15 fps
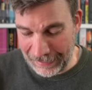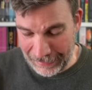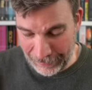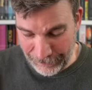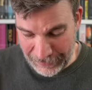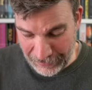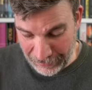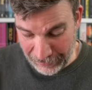Let
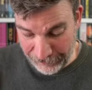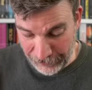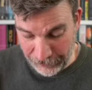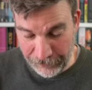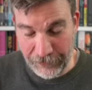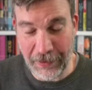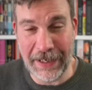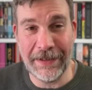me know if
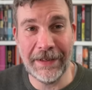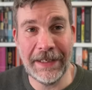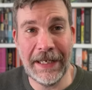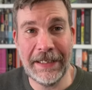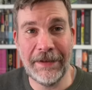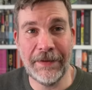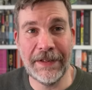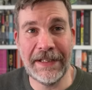you've read
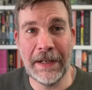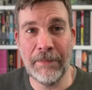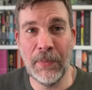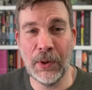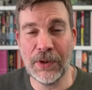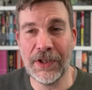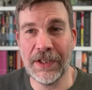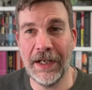any of the 10
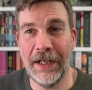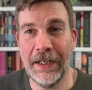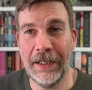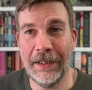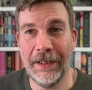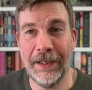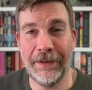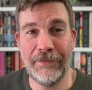books
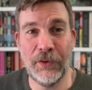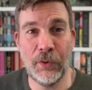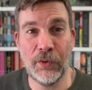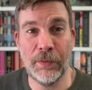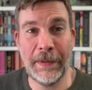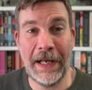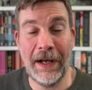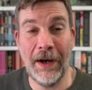I talked
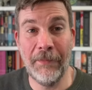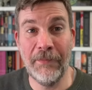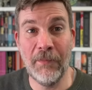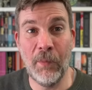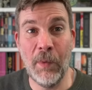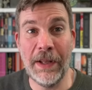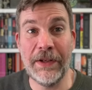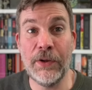about, and
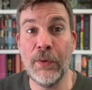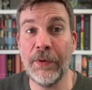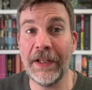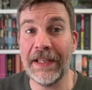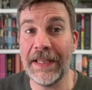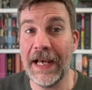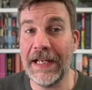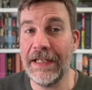whether you
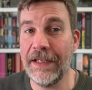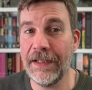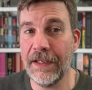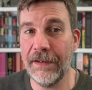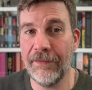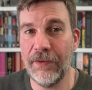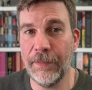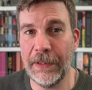think they
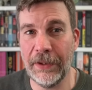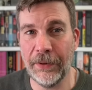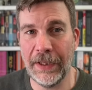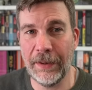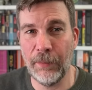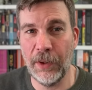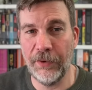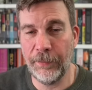deserve to be on
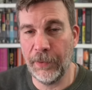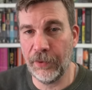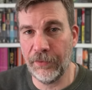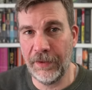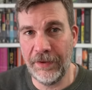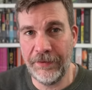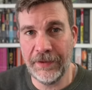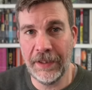a worst books
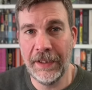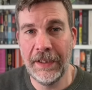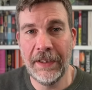list.